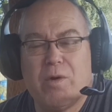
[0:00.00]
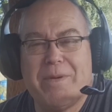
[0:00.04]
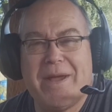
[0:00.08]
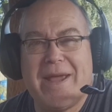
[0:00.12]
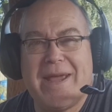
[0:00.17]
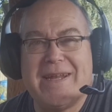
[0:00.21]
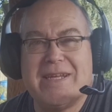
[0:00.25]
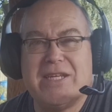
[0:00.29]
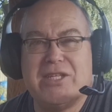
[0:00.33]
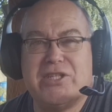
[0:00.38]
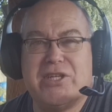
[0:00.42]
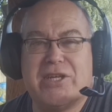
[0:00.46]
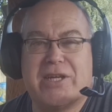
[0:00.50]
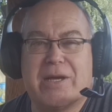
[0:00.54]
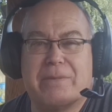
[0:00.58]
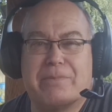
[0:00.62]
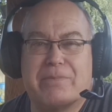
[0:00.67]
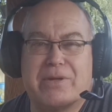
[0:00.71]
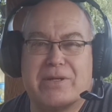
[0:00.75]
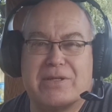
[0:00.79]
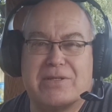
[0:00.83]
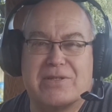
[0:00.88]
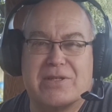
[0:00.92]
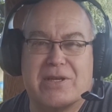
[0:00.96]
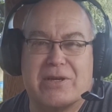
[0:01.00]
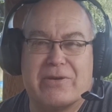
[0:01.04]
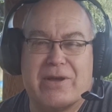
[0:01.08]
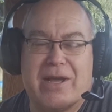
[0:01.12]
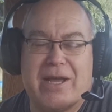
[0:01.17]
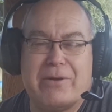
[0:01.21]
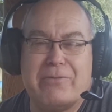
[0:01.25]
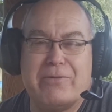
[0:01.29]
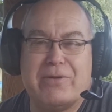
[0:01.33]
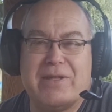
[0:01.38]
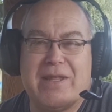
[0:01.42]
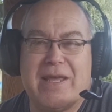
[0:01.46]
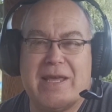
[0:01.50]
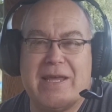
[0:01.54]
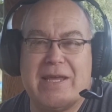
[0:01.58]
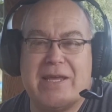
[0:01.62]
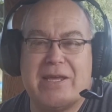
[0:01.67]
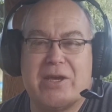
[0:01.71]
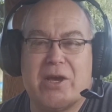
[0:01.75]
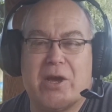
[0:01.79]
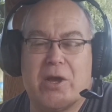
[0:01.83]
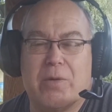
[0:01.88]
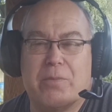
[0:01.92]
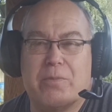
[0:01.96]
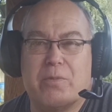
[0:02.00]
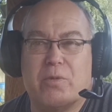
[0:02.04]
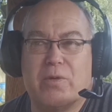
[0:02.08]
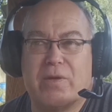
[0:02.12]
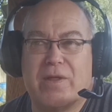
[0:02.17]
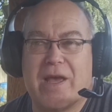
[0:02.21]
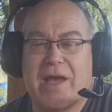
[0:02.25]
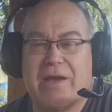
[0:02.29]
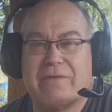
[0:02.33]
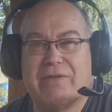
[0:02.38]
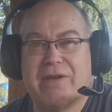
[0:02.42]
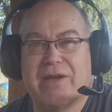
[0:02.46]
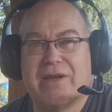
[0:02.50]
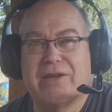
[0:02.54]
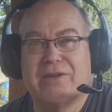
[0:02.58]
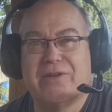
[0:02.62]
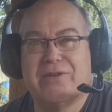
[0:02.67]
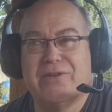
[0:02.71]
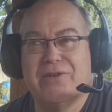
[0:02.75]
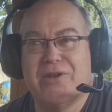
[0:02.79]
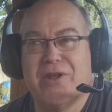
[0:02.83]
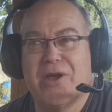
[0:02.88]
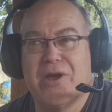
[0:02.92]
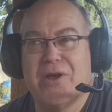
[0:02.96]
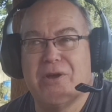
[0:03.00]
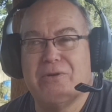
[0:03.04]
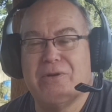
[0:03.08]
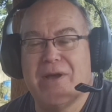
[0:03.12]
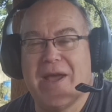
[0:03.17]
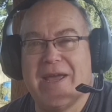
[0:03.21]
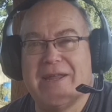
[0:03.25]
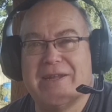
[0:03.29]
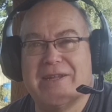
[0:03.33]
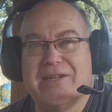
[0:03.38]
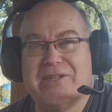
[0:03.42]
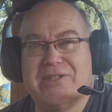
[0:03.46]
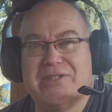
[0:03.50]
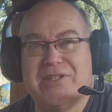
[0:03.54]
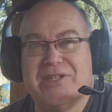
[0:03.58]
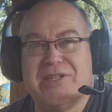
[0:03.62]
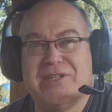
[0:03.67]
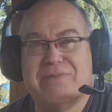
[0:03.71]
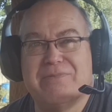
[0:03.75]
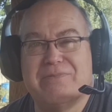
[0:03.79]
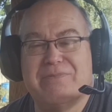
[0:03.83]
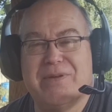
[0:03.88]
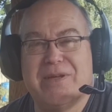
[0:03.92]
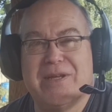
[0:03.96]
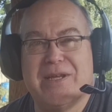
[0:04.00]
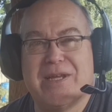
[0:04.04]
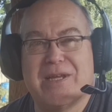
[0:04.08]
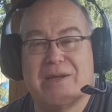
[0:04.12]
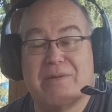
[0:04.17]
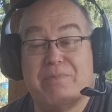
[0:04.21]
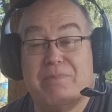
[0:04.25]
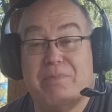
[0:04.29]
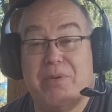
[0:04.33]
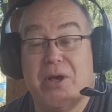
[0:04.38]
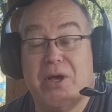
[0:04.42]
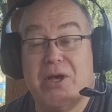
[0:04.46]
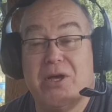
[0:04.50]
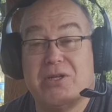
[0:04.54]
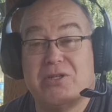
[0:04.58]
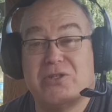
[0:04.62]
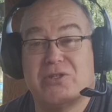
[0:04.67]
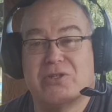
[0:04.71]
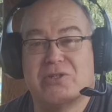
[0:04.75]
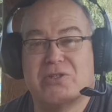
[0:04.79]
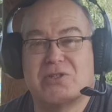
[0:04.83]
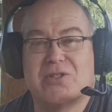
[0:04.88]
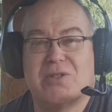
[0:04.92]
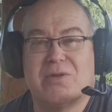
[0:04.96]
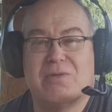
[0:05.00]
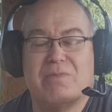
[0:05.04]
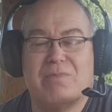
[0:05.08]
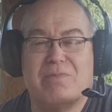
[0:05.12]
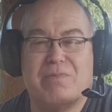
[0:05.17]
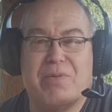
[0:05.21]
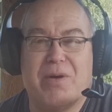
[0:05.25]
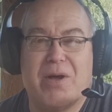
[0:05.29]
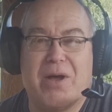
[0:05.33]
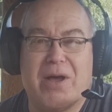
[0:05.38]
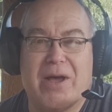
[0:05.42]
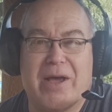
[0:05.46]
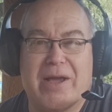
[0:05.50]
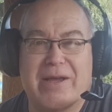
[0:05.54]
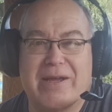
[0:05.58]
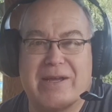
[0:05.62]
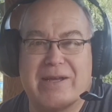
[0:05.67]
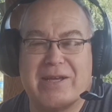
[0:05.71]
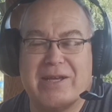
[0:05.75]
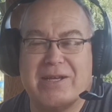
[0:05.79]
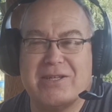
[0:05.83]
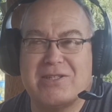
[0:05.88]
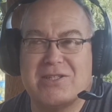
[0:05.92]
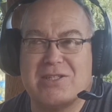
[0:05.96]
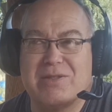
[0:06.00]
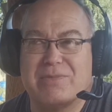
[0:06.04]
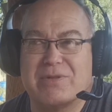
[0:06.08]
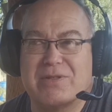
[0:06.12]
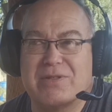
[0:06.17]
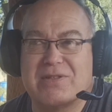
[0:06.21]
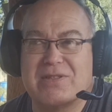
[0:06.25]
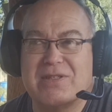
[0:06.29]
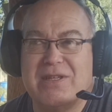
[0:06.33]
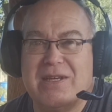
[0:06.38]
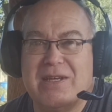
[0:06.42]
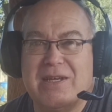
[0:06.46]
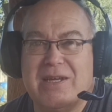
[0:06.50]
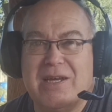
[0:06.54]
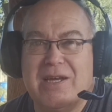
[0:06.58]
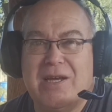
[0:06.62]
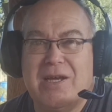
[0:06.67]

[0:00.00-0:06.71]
What about energy companies, though? How would they cope with having no energy being purchased by customers?